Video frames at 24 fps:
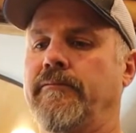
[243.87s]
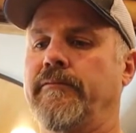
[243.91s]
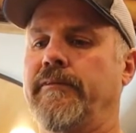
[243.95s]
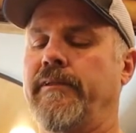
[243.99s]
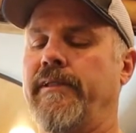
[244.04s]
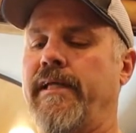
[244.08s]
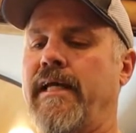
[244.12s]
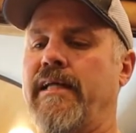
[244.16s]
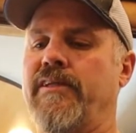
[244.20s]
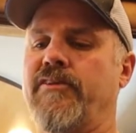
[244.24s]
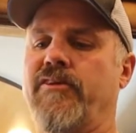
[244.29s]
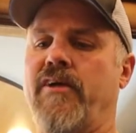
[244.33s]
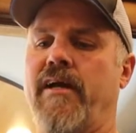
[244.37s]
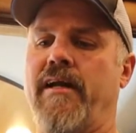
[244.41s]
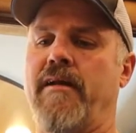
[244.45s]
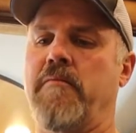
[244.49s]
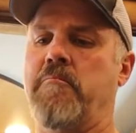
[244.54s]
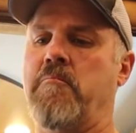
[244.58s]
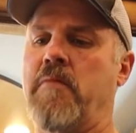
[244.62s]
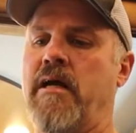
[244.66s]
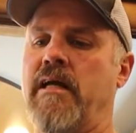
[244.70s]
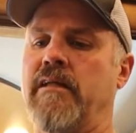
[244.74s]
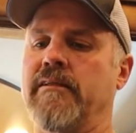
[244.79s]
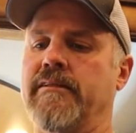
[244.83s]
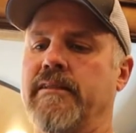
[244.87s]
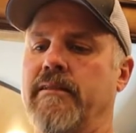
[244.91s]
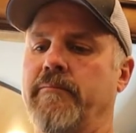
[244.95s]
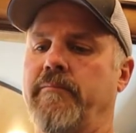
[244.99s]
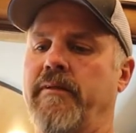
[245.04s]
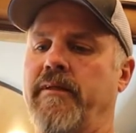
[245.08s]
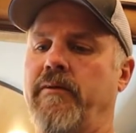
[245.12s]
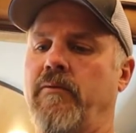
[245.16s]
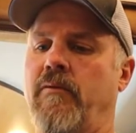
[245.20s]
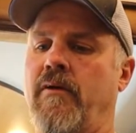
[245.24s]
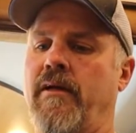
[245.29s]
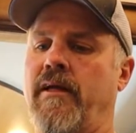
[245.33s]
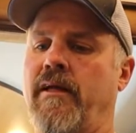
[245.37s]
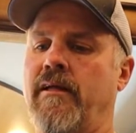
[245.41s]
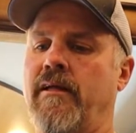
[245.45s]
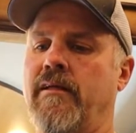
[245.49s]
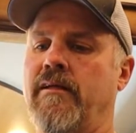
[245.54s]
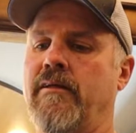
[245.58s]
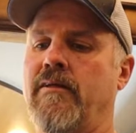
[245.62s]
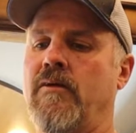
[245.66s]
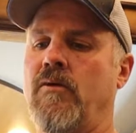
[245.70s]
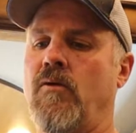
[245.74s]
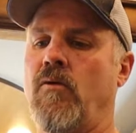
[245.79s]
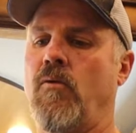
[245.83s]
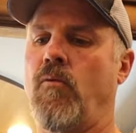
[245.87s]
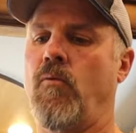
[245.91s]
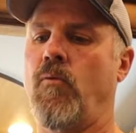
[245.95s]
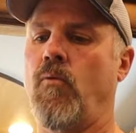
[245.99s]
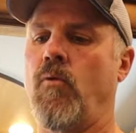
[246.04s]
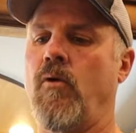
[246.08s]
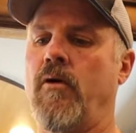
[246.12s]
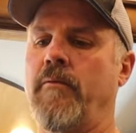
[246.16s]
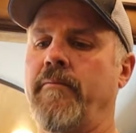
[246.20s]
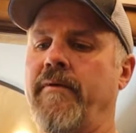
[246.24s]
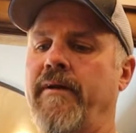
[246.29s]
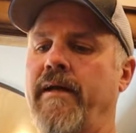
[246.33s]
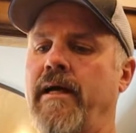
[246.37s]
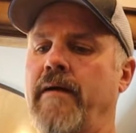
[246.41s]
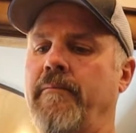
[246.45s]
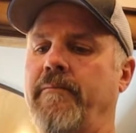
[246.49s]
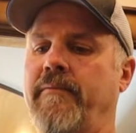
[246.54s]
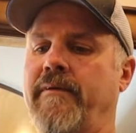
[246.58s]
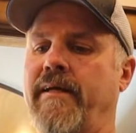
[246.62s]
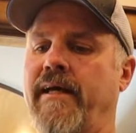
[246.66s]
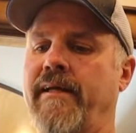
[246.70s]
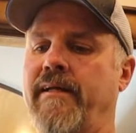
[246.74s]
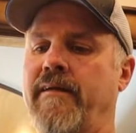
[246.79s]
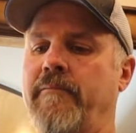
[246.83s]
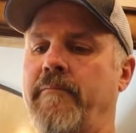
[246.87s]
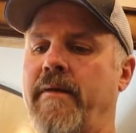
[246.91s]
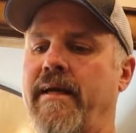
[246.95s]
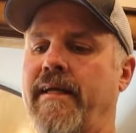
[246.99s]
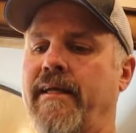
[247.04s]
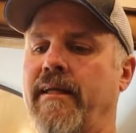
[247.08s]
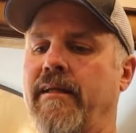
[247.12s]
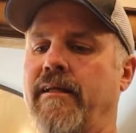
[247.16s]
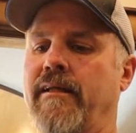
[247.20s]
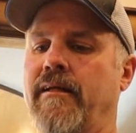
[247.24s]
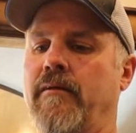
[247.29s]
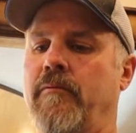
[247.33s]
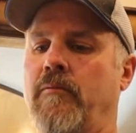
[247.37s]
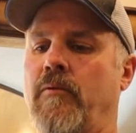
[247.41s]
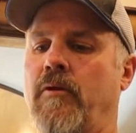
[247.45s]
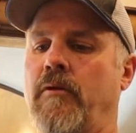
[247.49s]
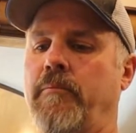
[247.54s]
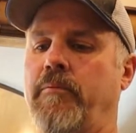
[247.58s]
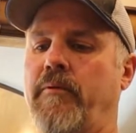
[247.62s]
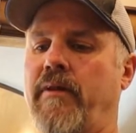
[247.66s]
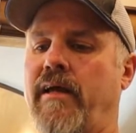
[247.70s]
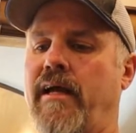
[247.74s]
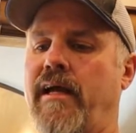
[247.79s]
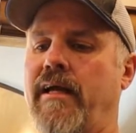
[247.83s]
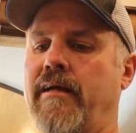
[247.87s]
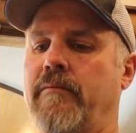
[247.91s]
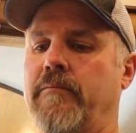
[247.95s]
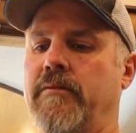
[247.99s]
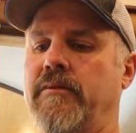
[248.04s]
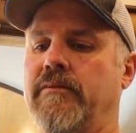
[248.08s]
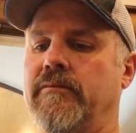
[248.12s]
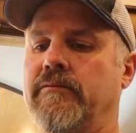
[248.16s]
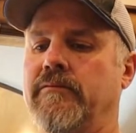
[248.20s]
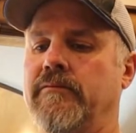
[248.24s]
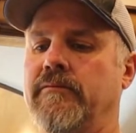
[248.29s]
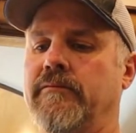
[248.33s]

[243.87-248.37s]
You're not trying to melt it, but you want to warm it up, kind of make it a little more pliable.